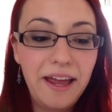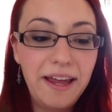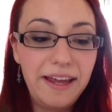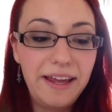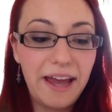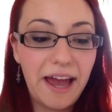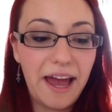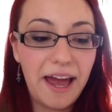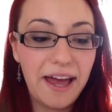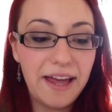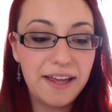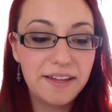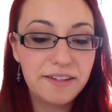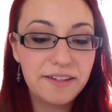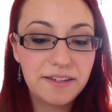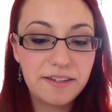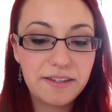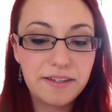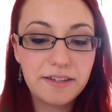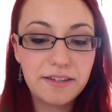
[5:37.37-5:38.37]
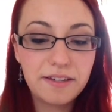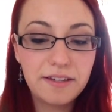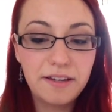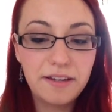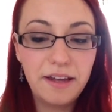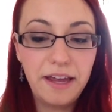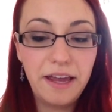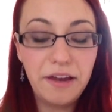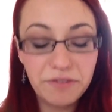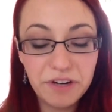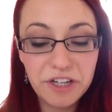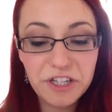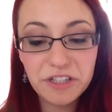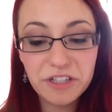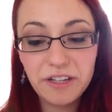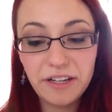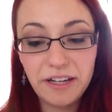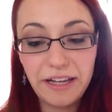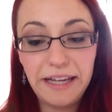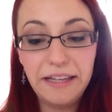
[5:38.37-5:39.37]
He
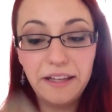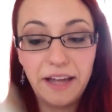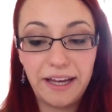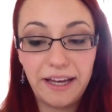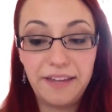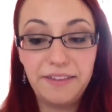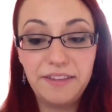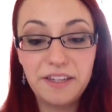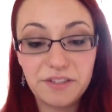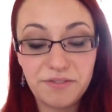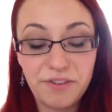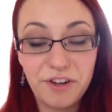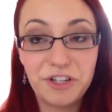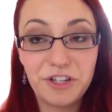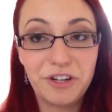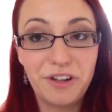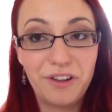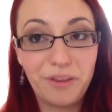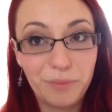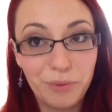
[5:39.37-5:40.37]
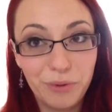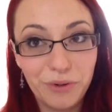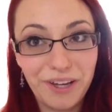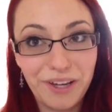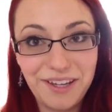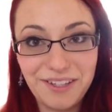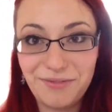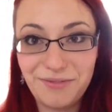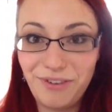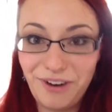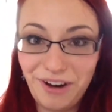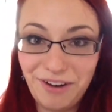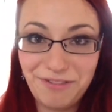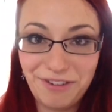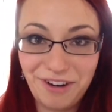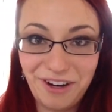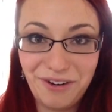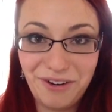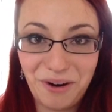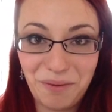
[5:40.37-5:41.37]
originally, like in this version of the book, he's very,
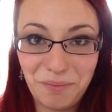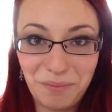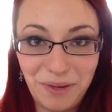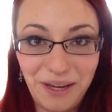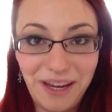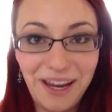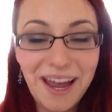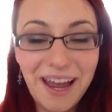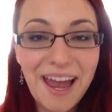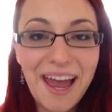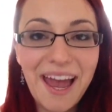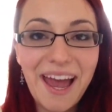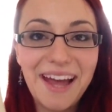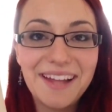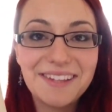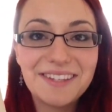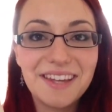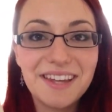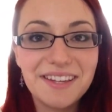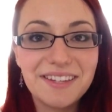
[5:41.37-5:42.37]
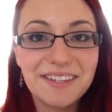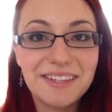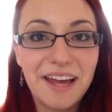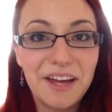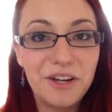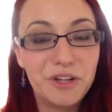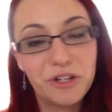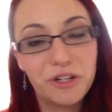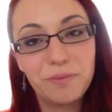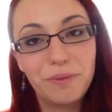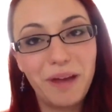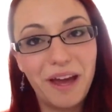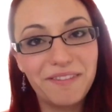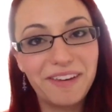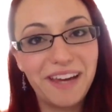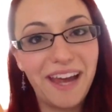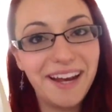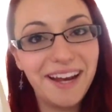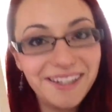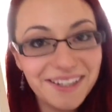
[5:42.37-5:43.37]
very grumpy and says that you shouldn't be
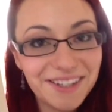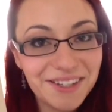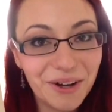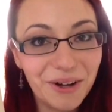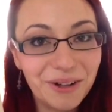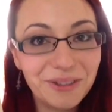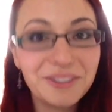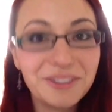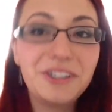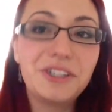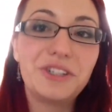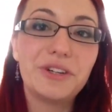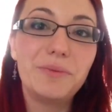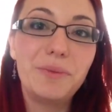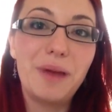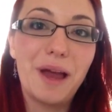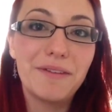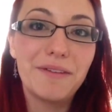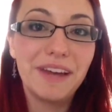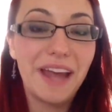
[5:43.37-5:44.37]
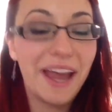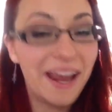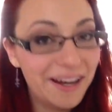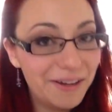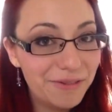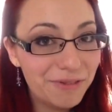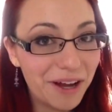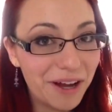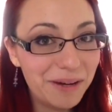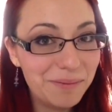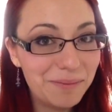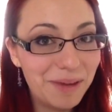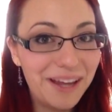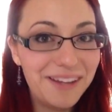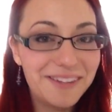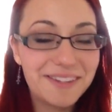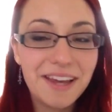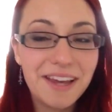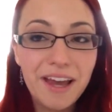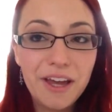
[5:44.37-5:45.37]
having any salt, you shouldn't be having any fatty
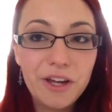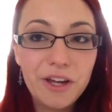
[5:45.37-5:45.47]
meats.